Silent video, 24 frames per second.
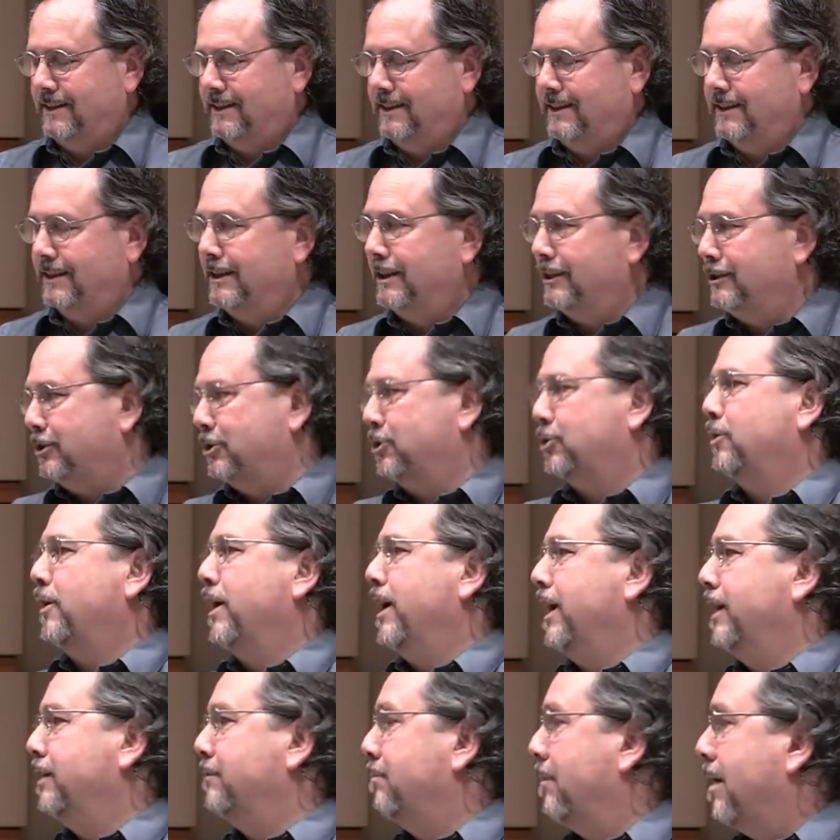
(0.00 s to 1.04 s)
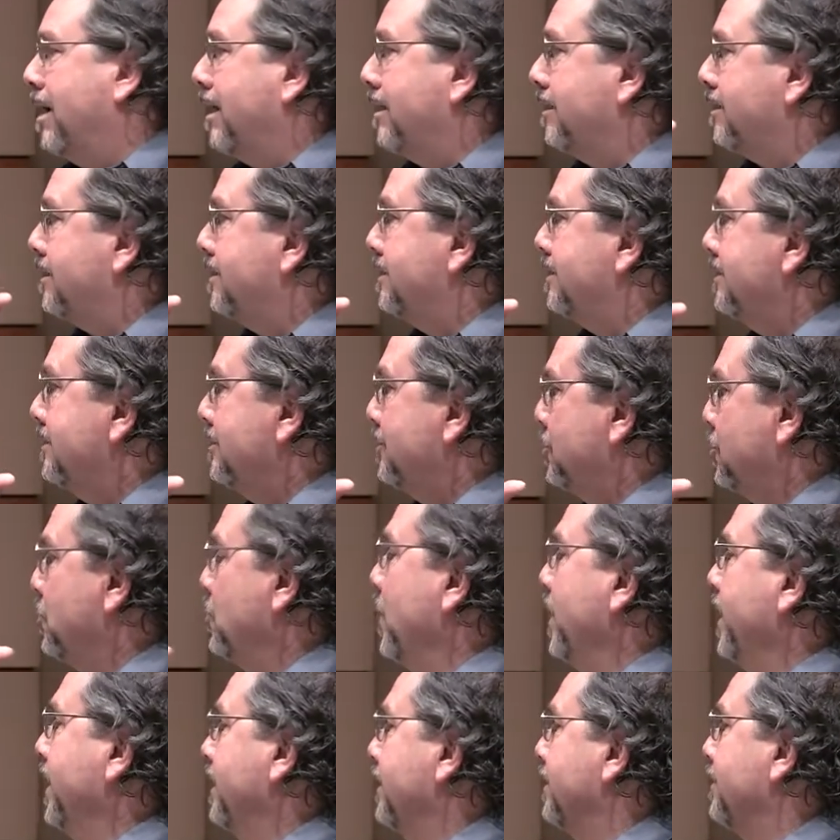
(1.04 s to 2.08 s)
and a trademark
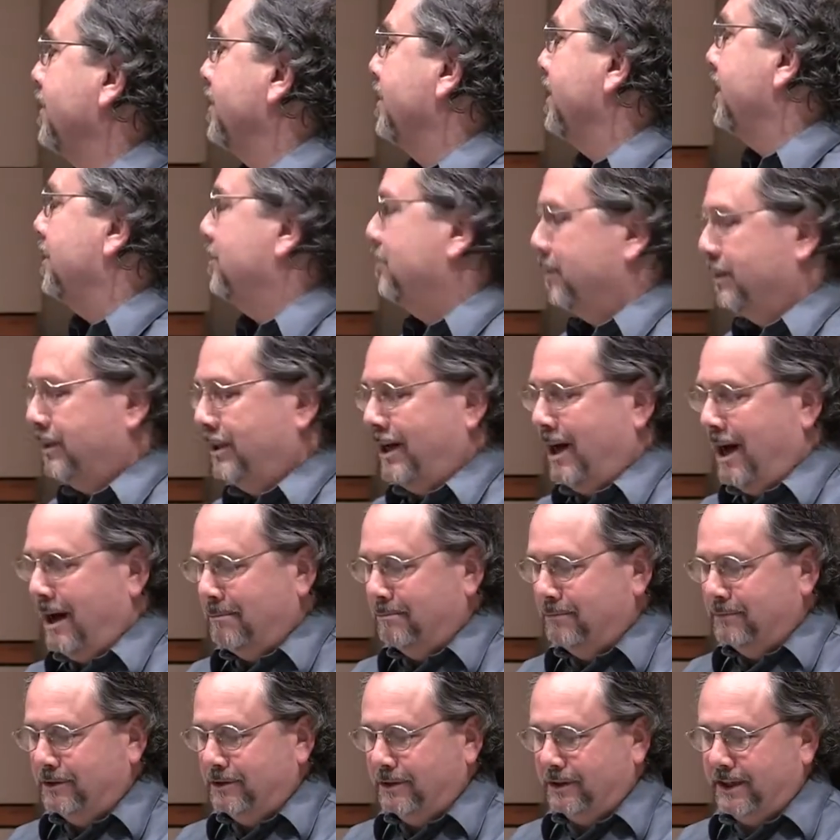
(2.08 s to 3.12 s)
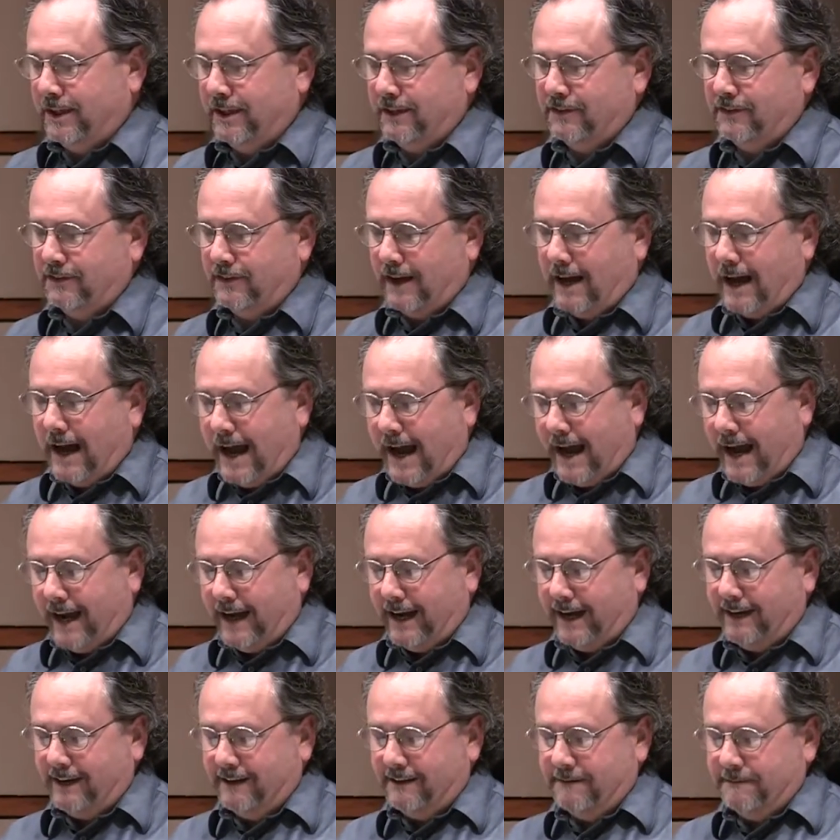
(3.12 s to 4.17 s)
twinkle that would come to his
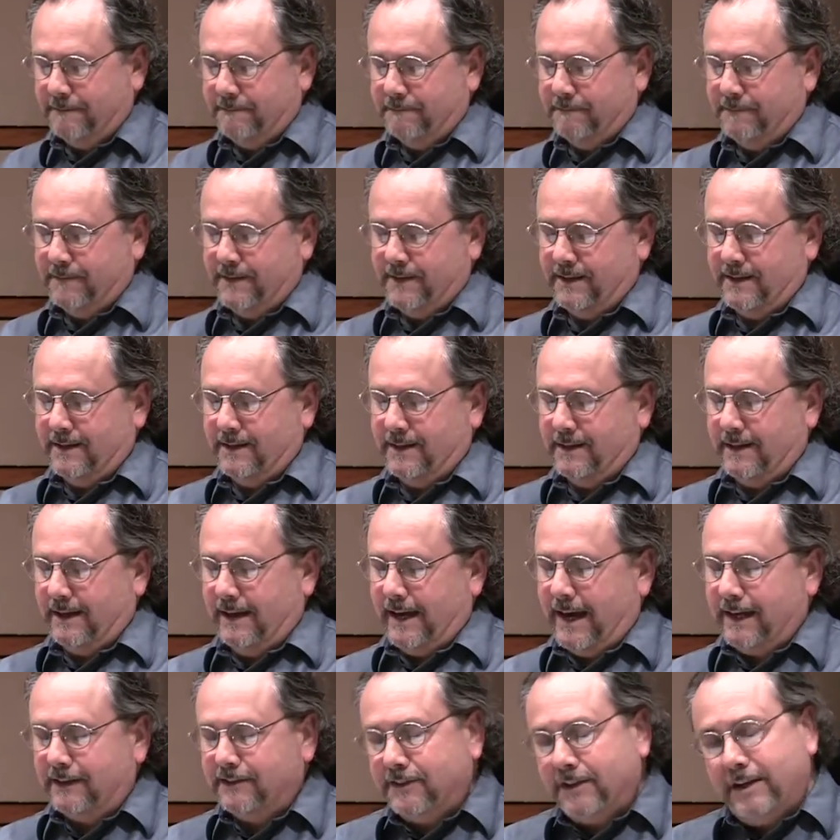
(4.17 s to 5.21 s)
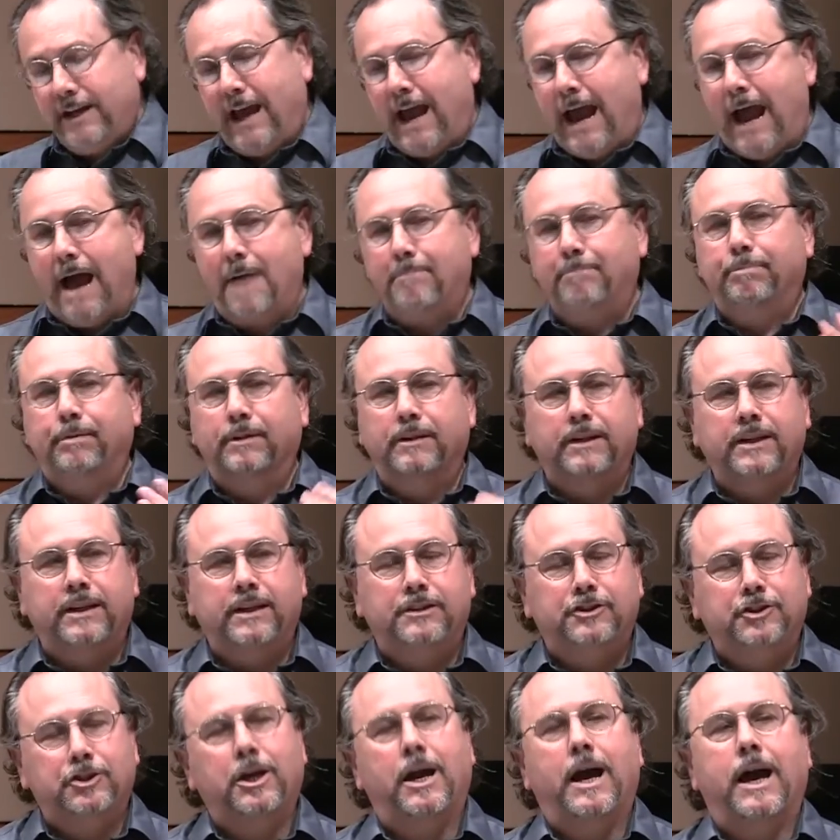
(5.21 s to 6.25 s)
eye as he happily
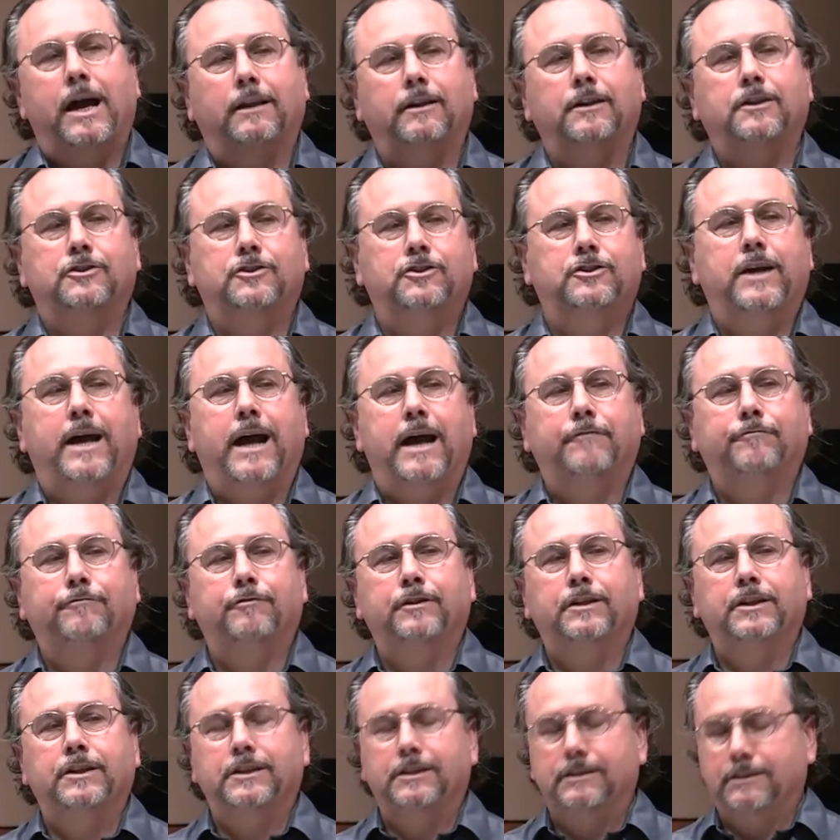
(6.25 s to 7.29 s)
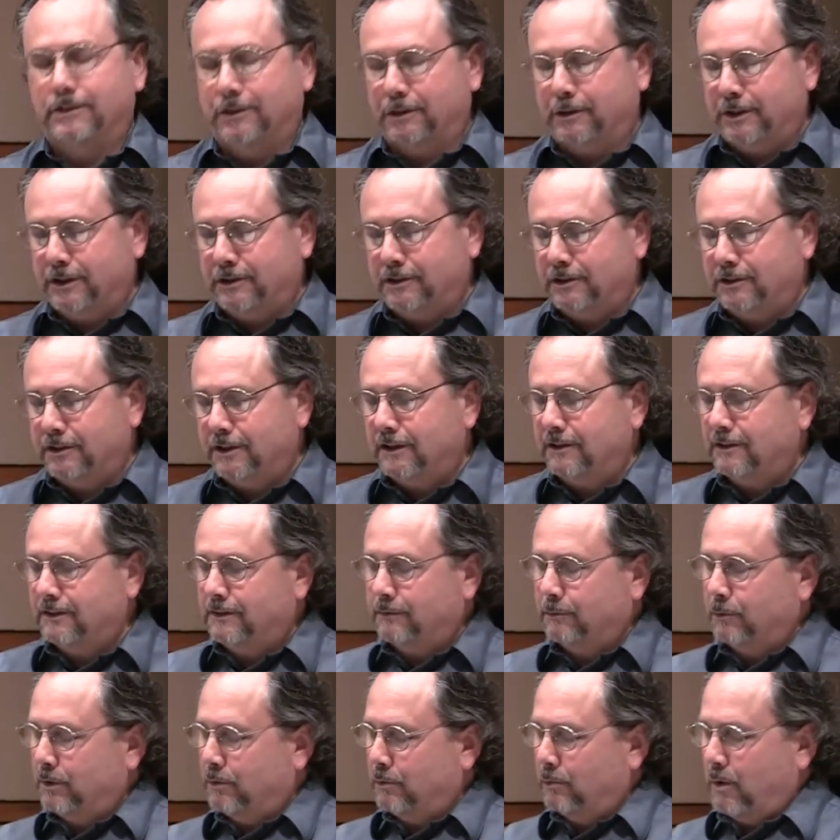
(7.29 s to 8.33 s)
challenged African
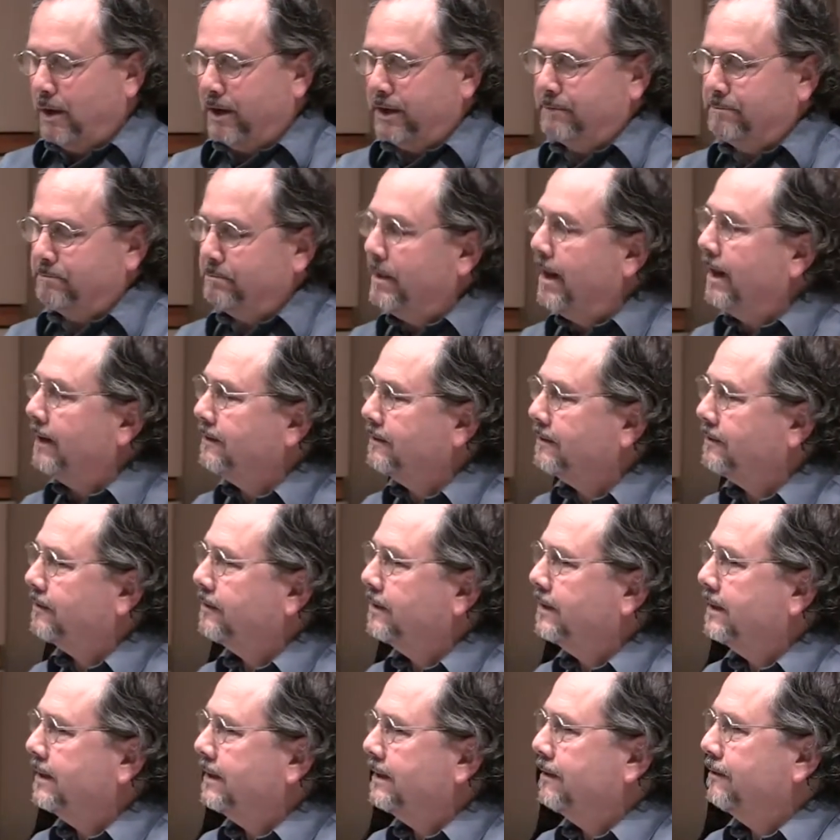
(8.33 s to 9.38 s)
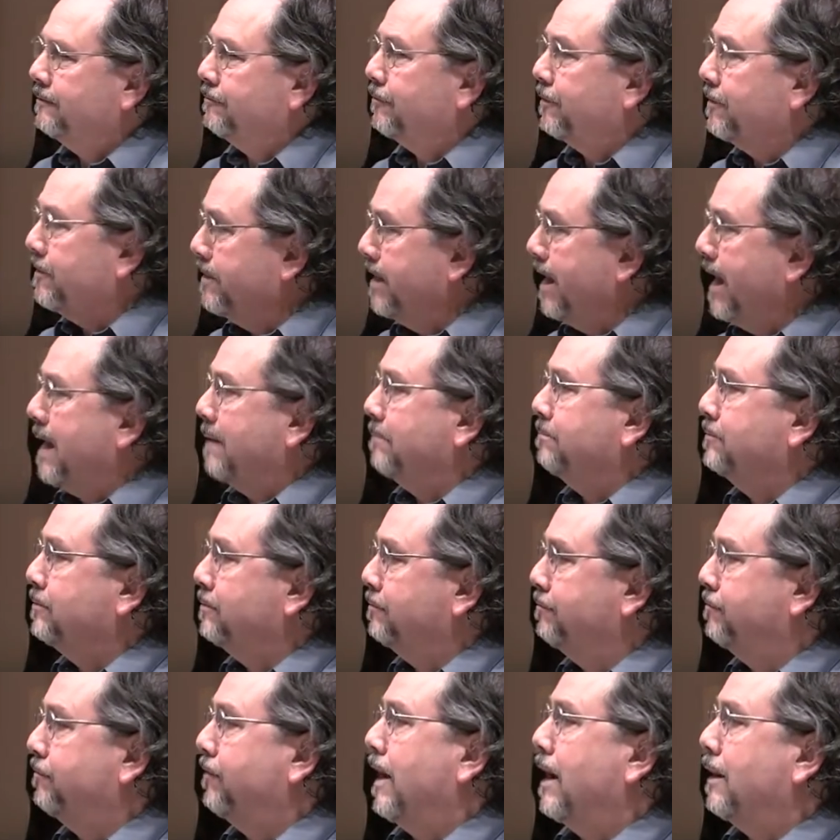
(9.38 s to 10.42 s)
Christians with what it meant for them
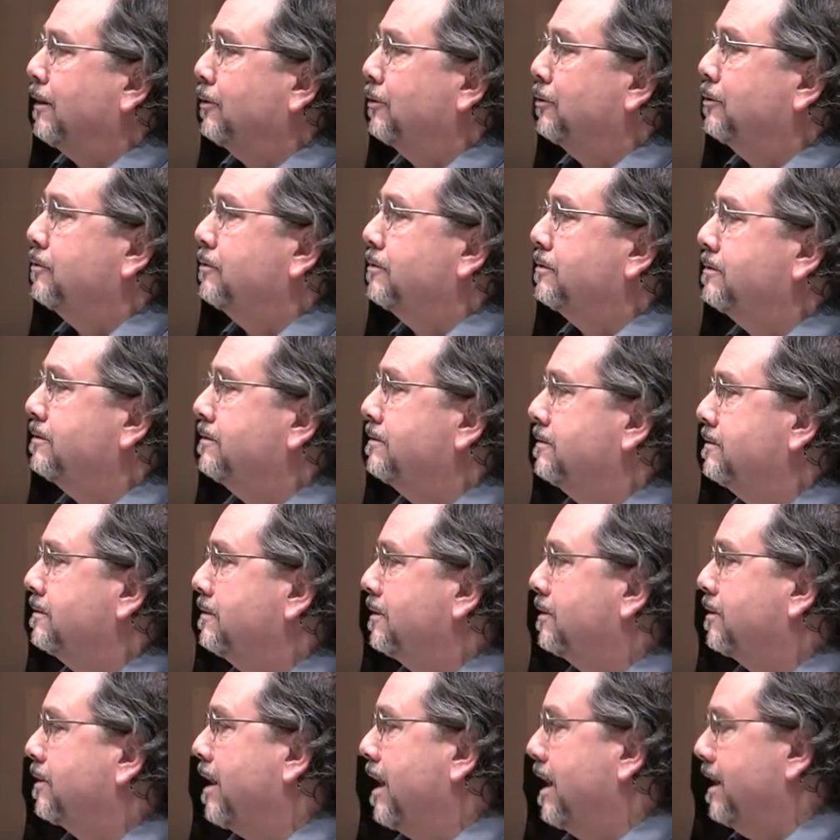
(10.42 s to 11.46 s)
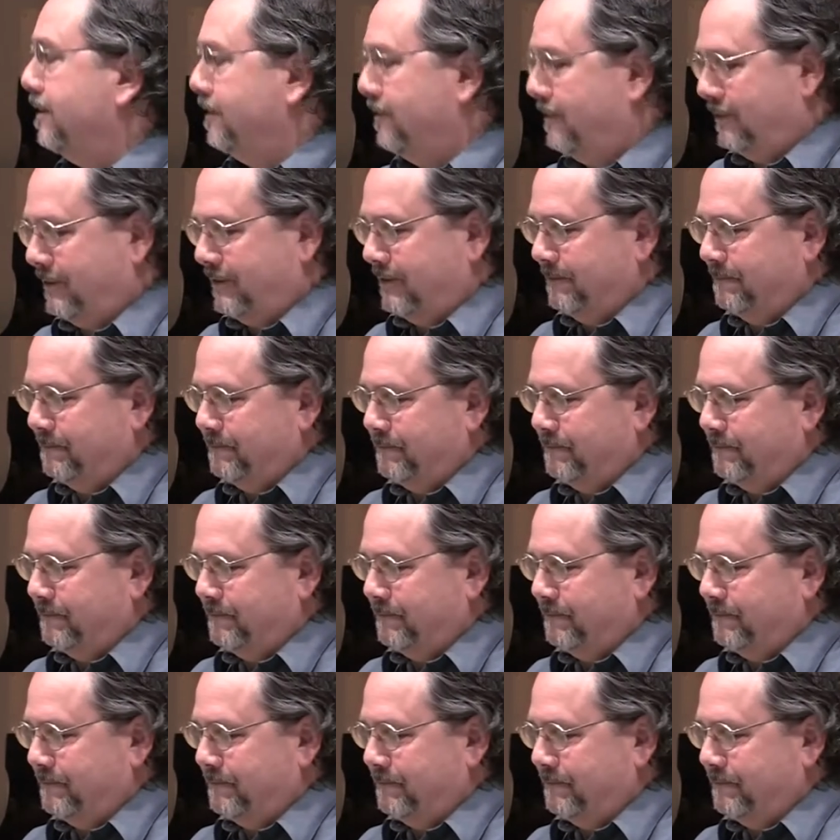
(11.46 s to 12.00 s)
to follow Christ.